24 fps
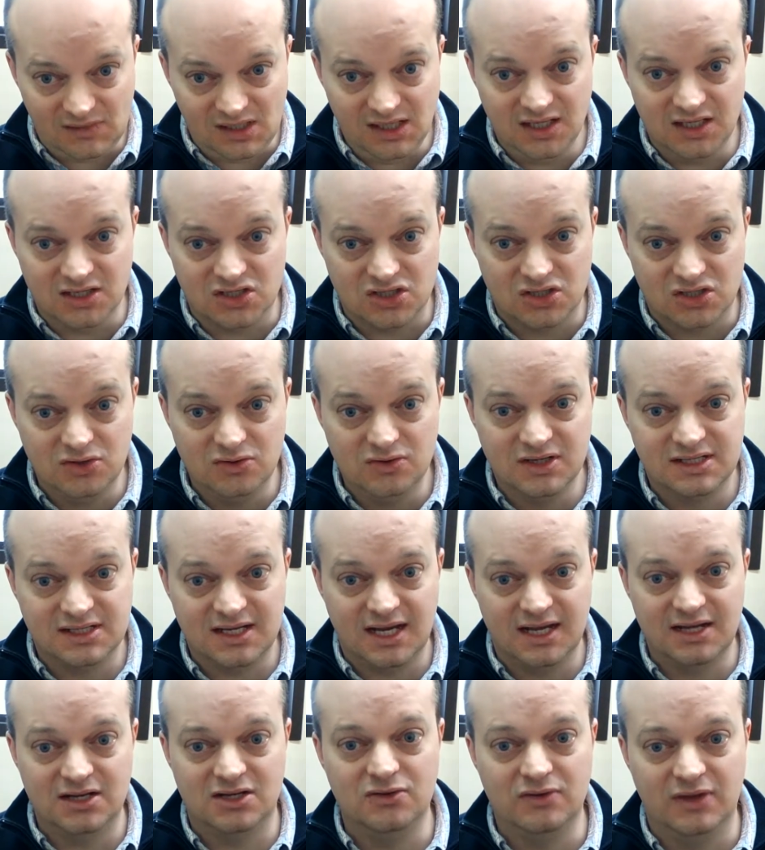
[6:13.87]
as soon as
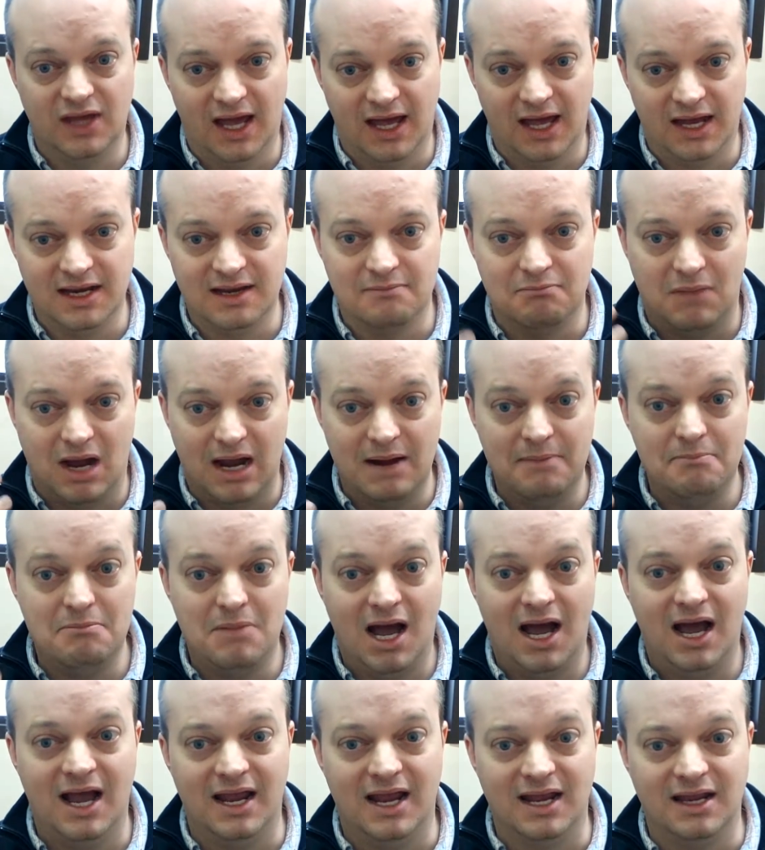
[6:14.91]
I do that, in my
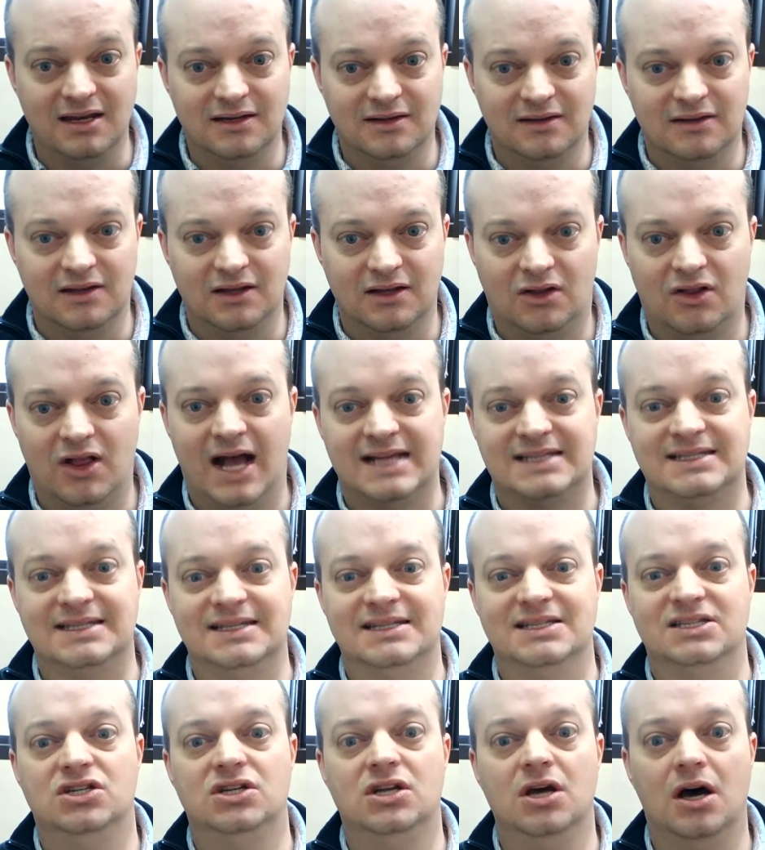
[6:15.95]
mind, the class is
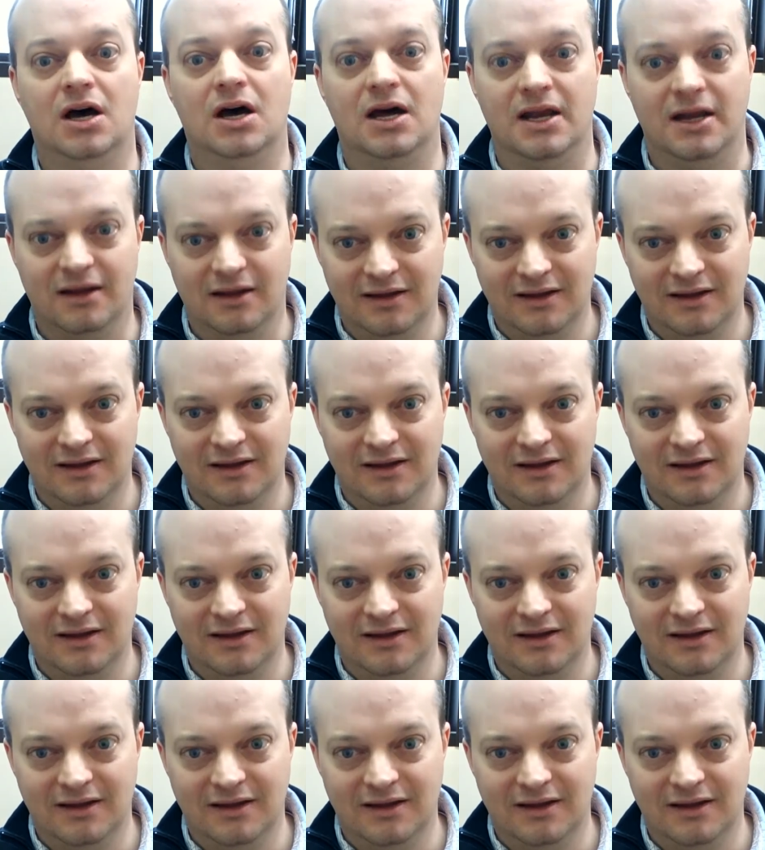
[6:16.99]
done.